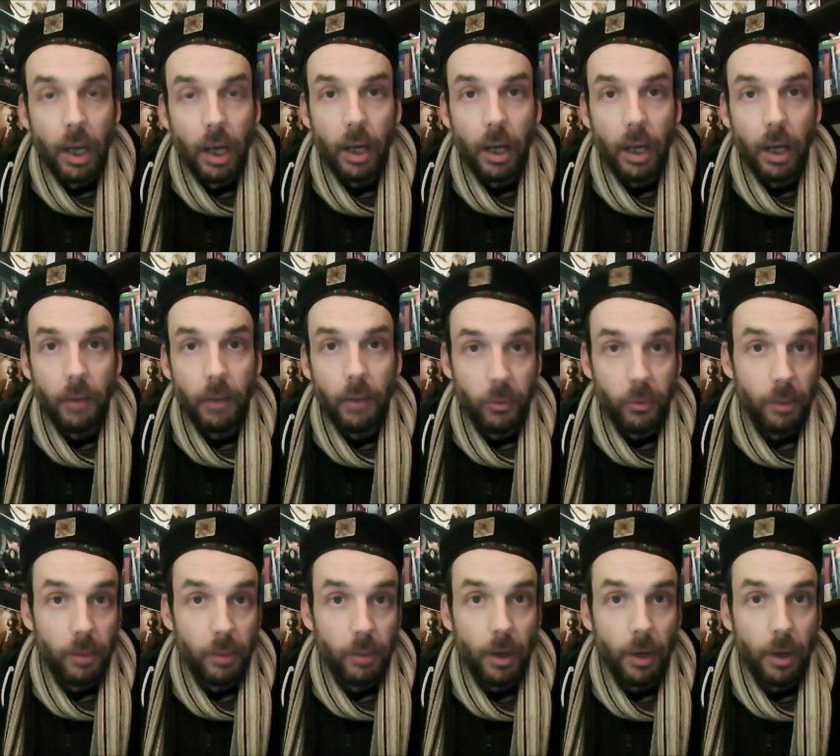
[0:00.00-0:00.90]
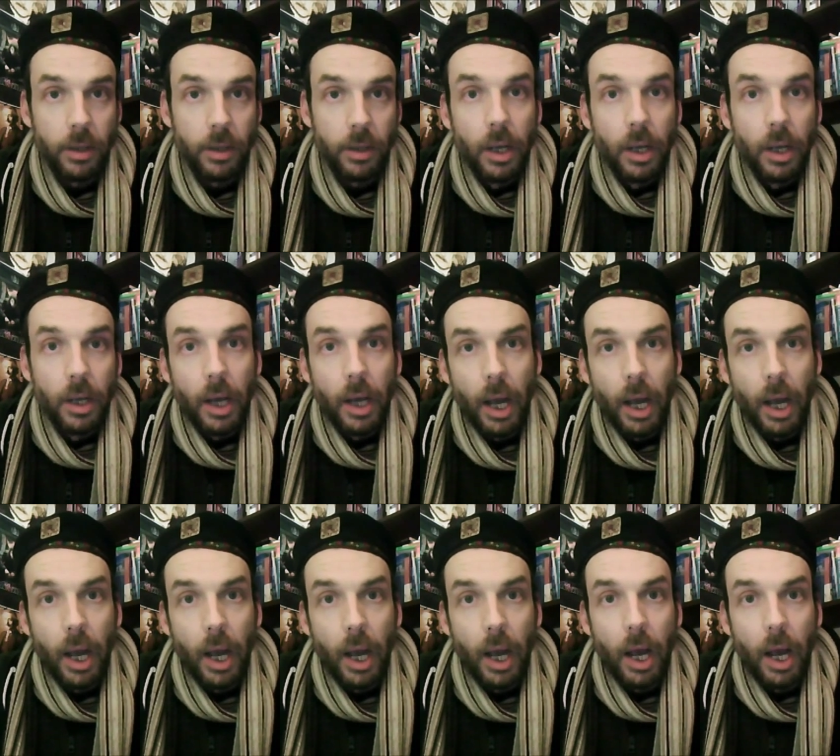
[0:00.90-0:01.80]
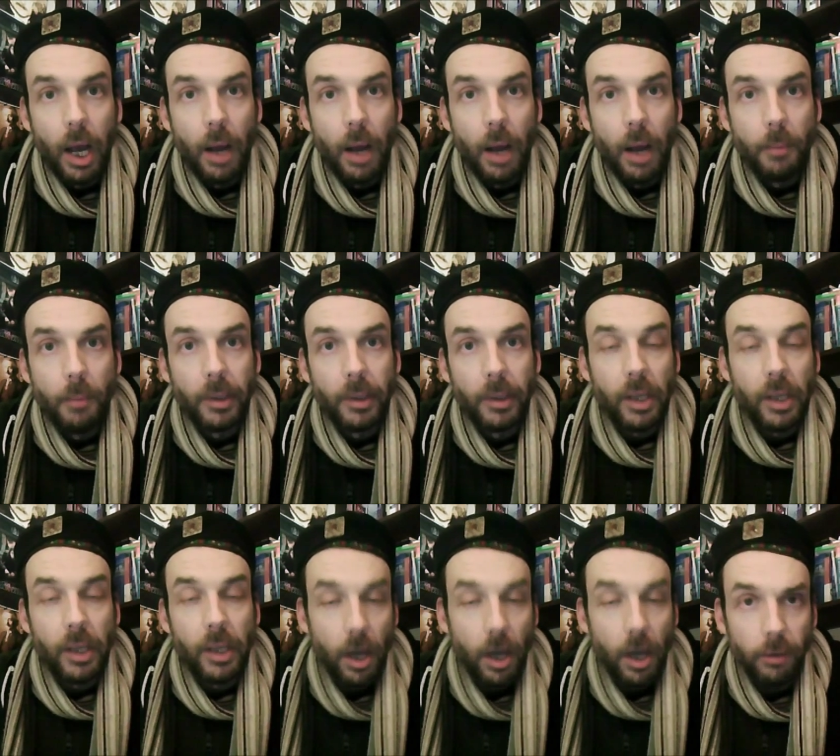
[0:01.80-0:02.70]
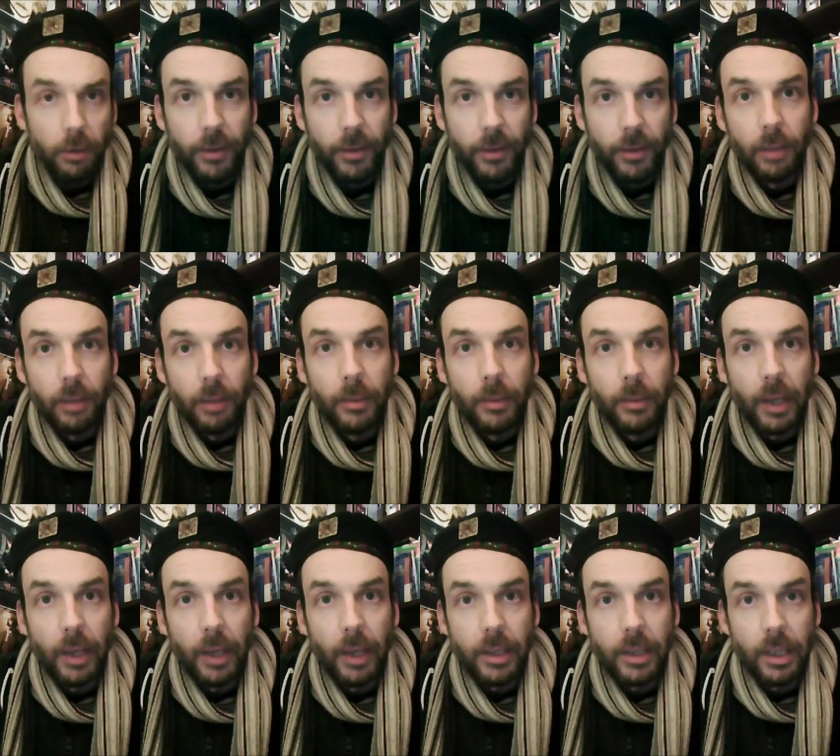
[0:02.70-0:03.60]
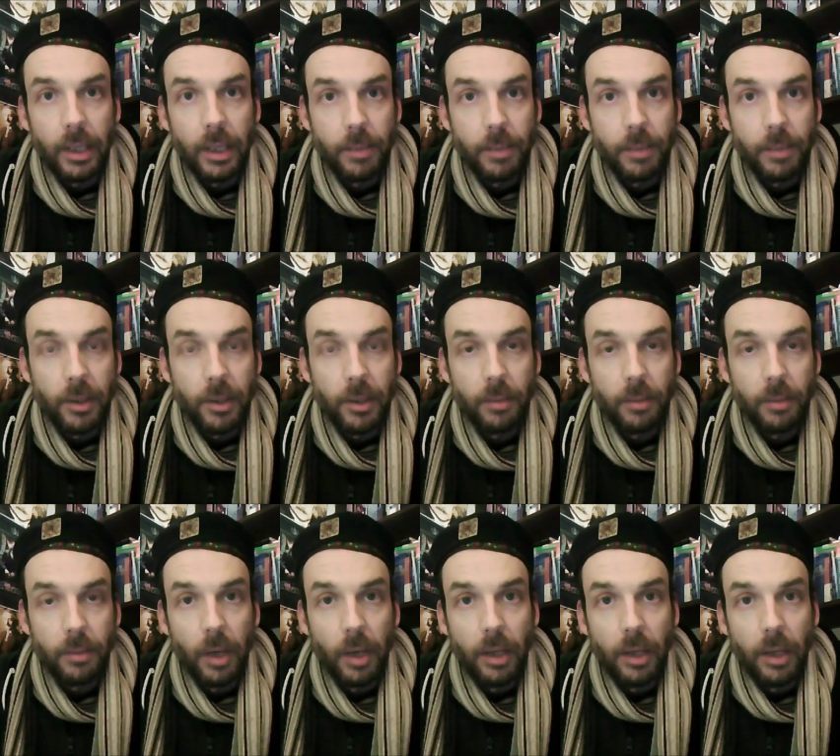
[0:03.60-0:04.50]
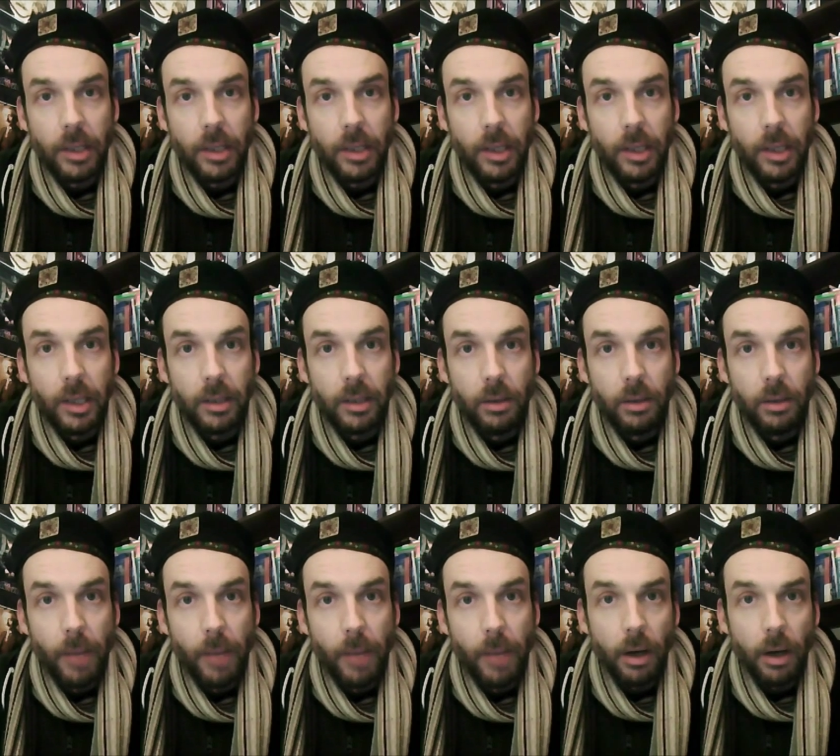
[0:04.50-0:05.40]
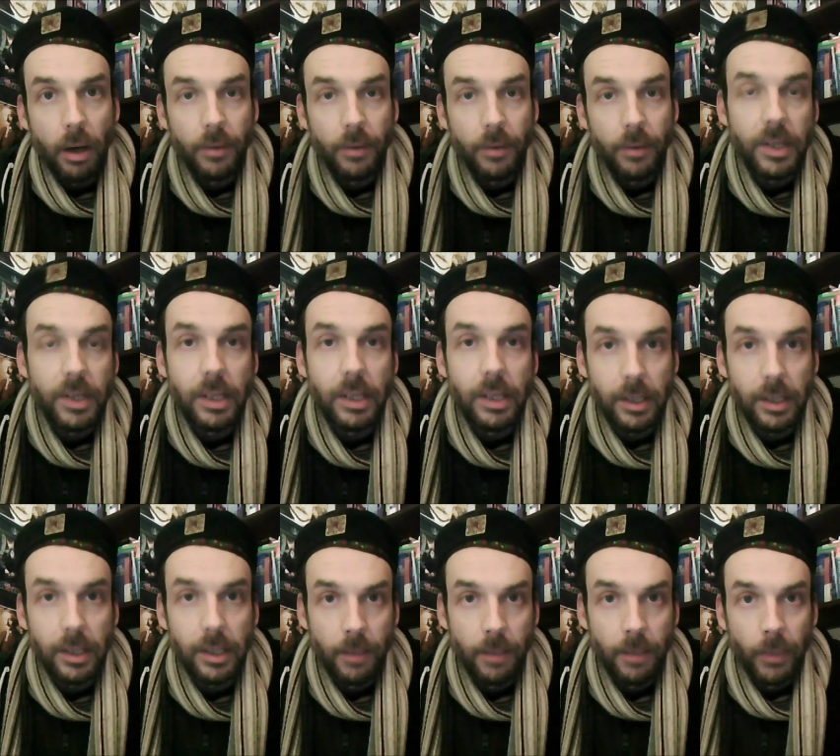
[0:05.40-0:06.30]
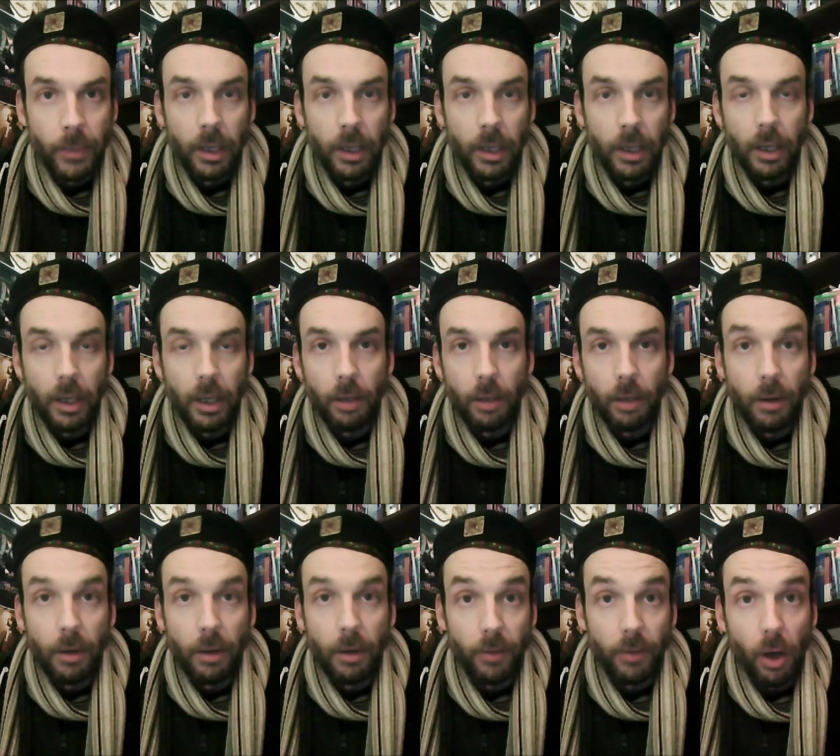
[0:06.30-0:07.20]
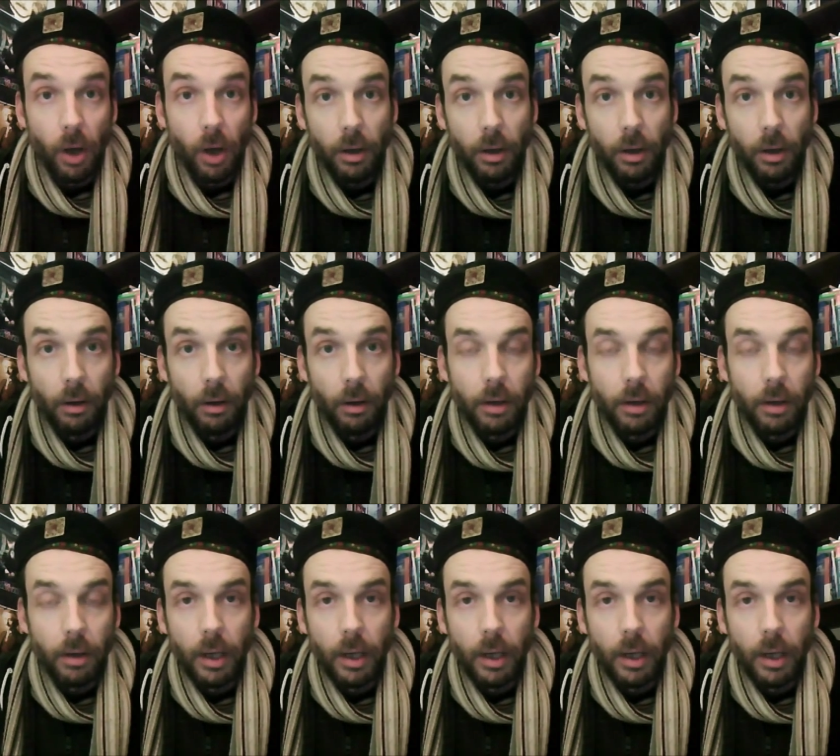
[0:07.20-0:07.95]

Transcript: uh, with William Hurt. Uh, but the other film that uh, springs to mind is, and you may not have seen this, or you may have forgotten it.